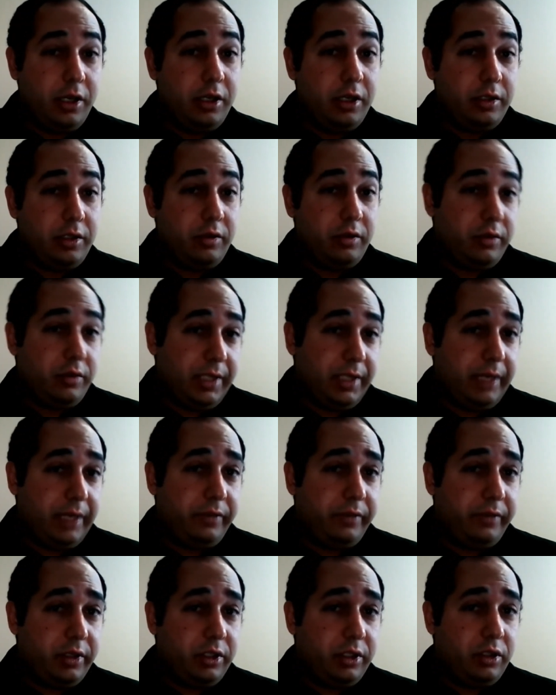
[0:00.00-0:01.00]
So the
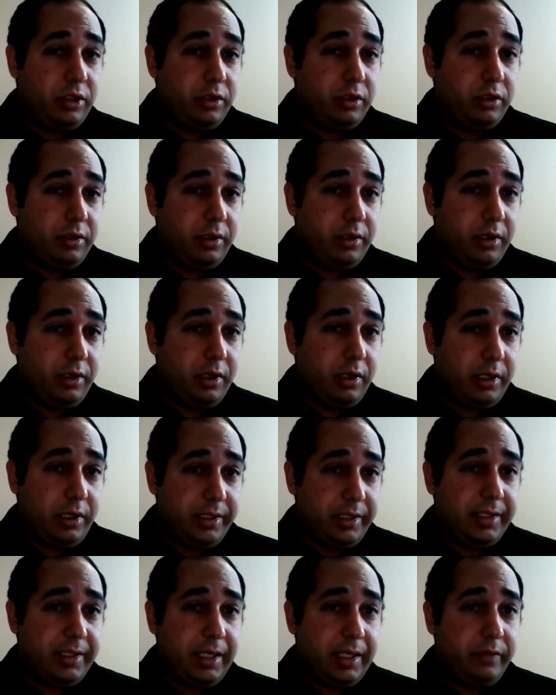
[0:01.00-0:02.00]
average,
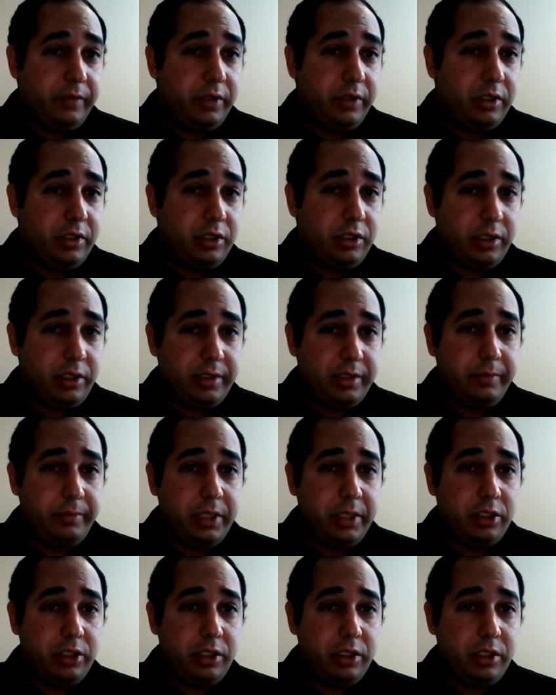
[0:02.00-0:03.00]
this average, it's
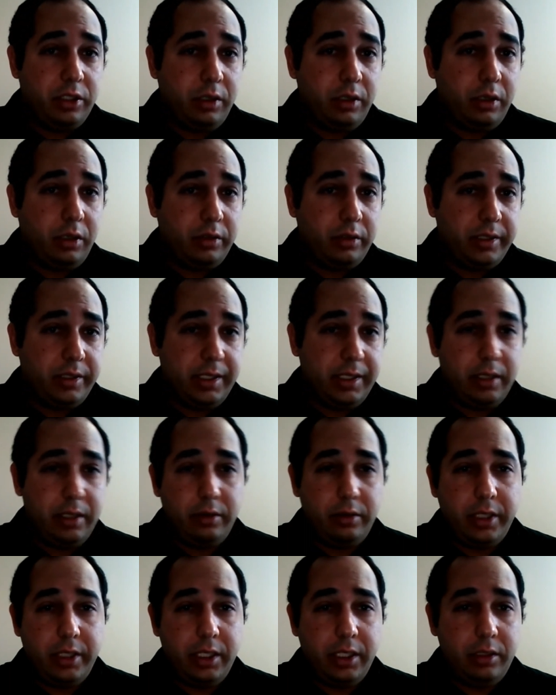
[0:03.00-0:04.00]
mentioned on
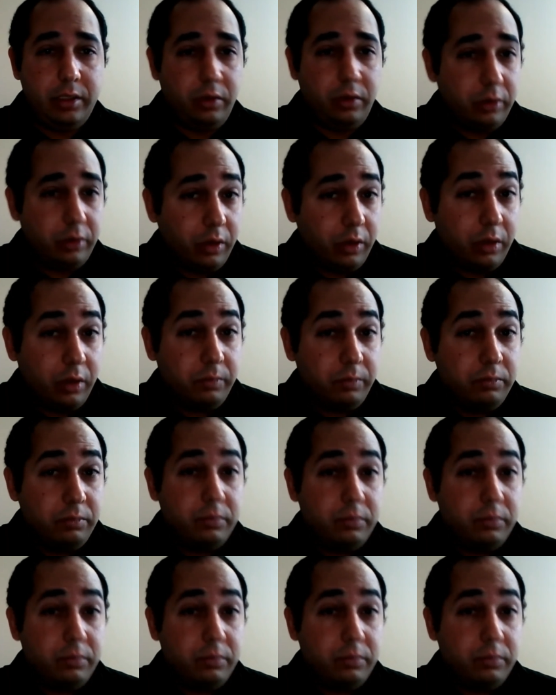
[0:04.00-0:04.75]
salary.com